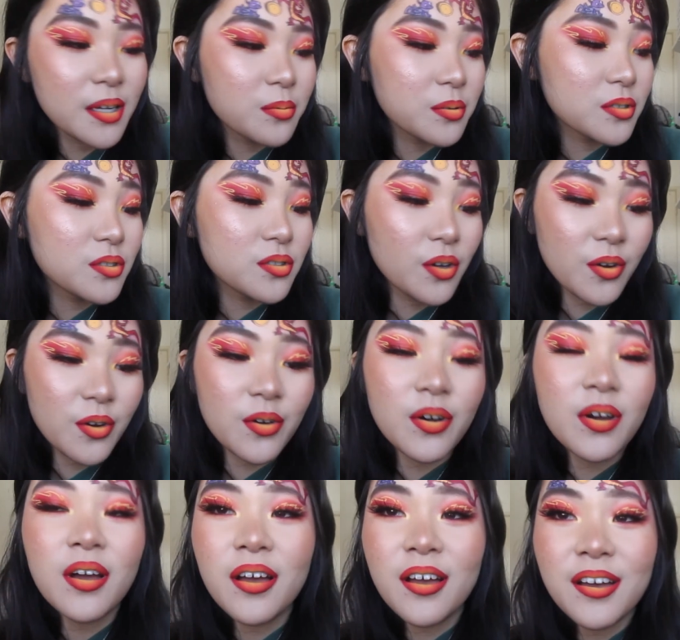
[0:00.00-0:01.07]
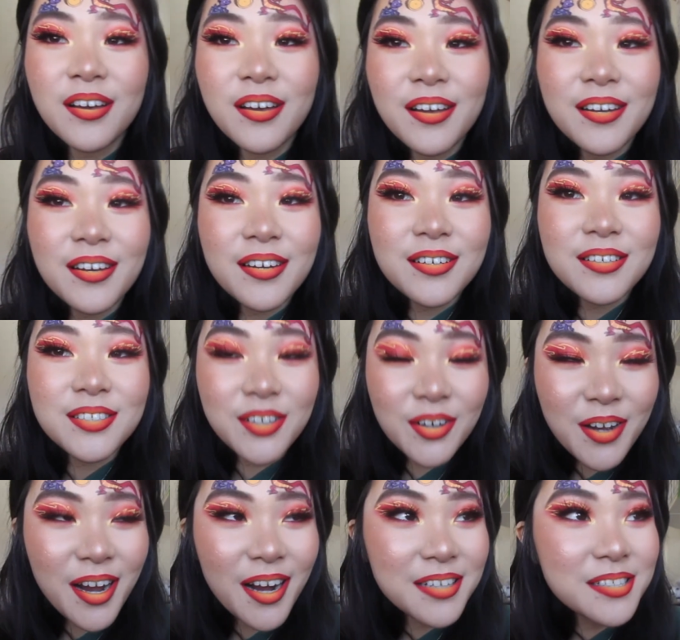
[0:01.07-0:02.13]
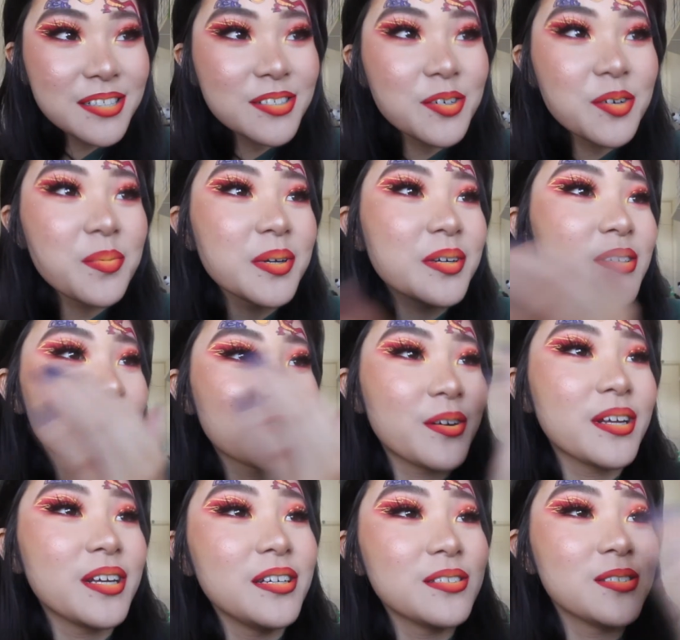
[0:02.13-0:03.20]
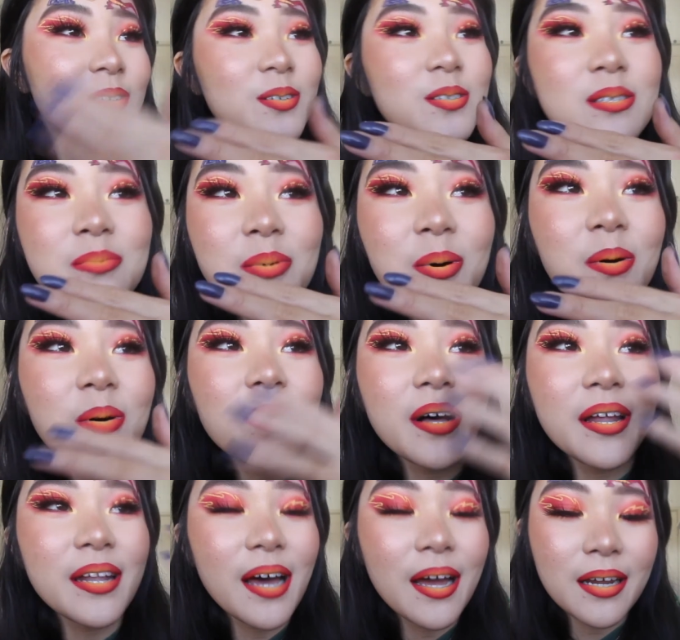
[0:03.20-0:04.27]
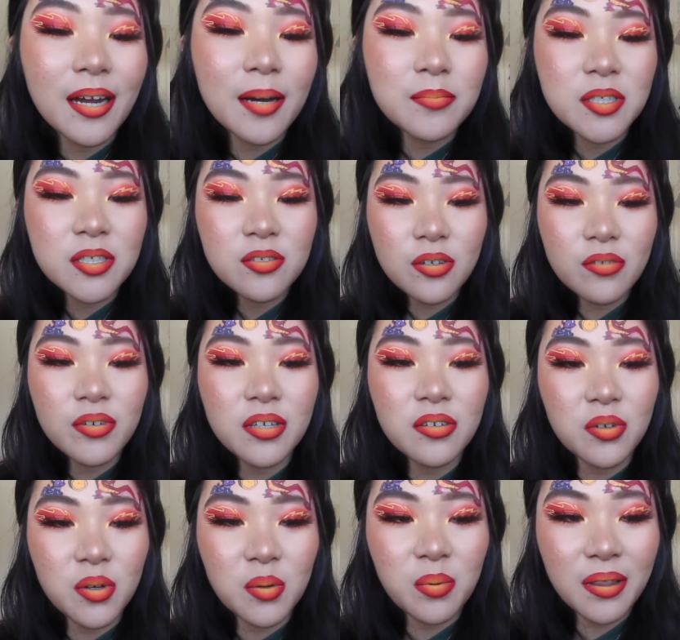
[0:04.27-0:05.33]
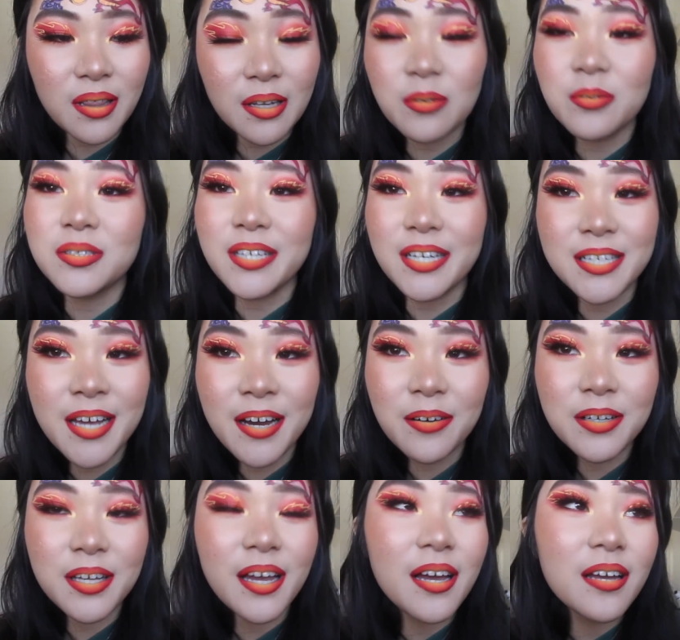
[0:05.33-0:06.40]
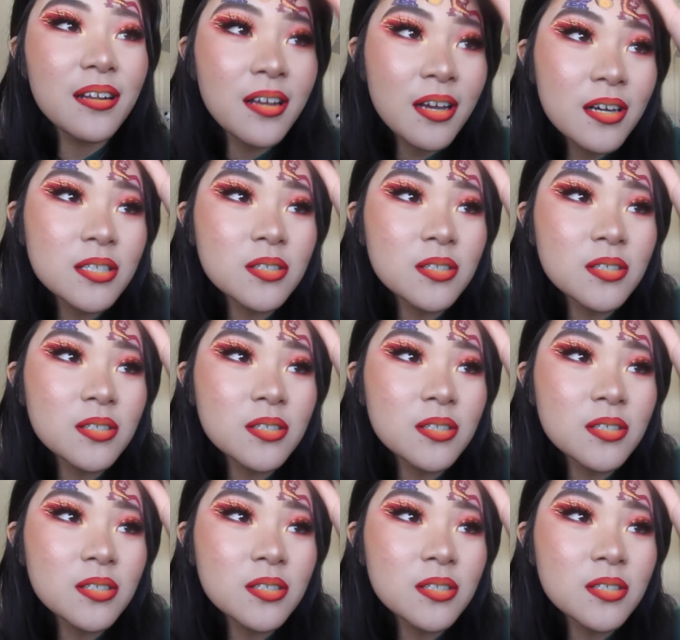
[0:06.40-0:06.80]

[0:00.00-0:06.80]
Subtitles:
It was so hard to do because Cricky is so small, and like I'm just not really good with little detail yet.